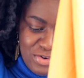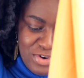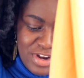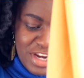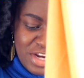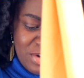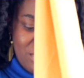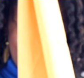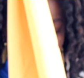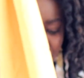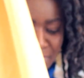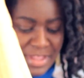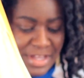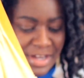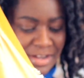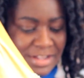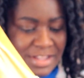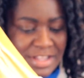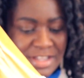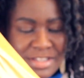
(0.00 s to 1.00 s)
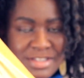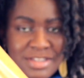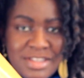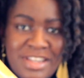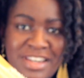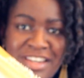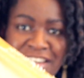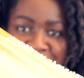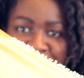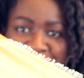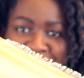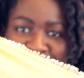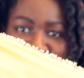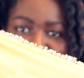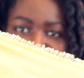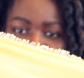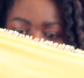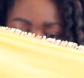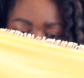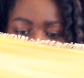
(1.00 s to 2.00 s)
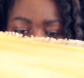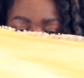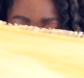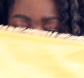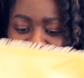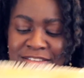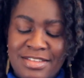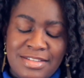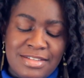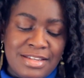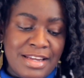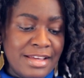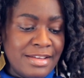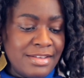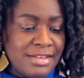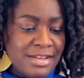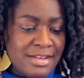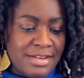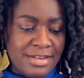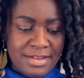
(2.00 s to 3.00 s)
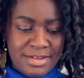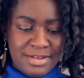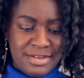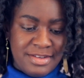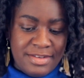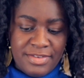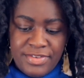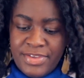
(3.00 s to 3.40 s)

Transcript: go anywhere without this. And satin, this is like a